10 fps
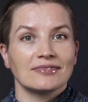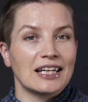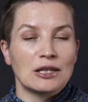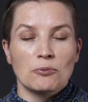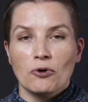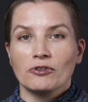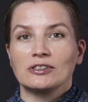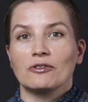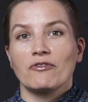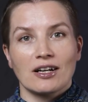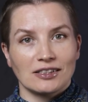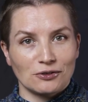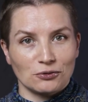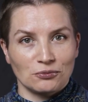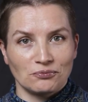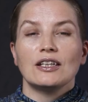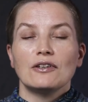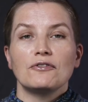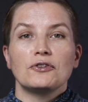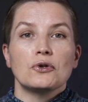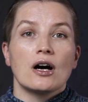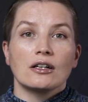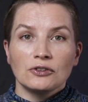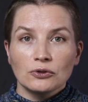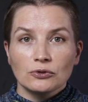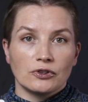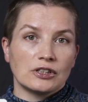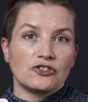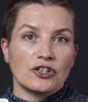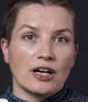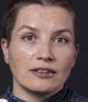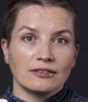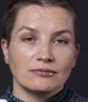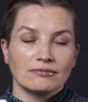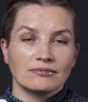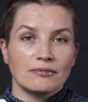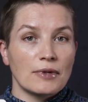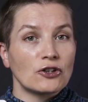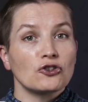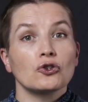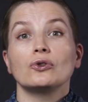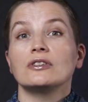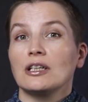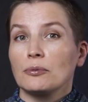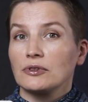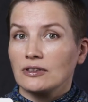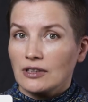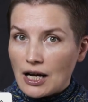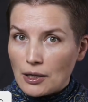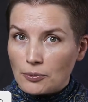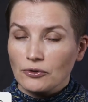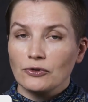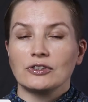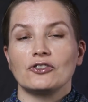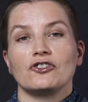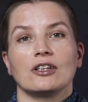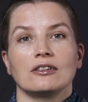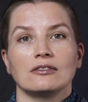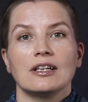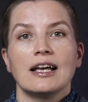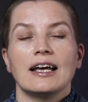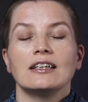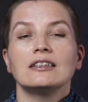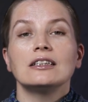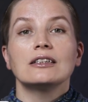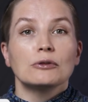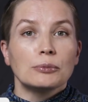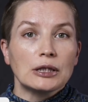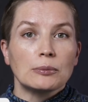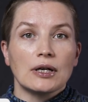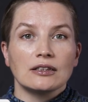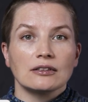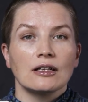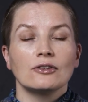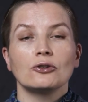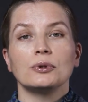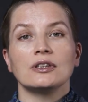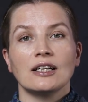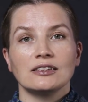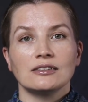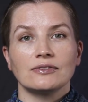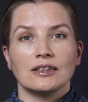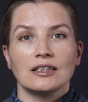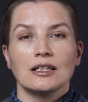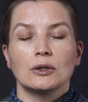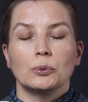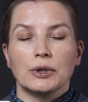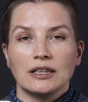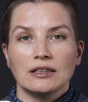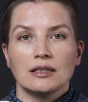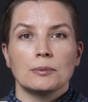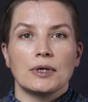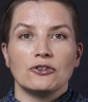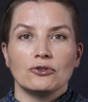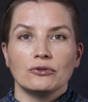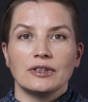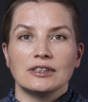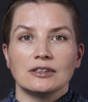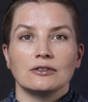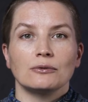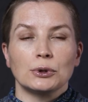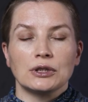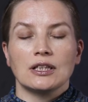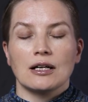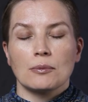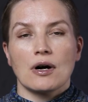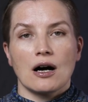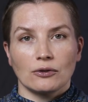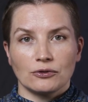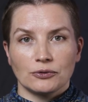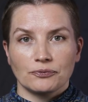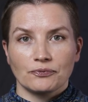And most of us do. If you are new to this channel, make sure to subscribe to this channel and click the bell button to be notified when my new video will come out.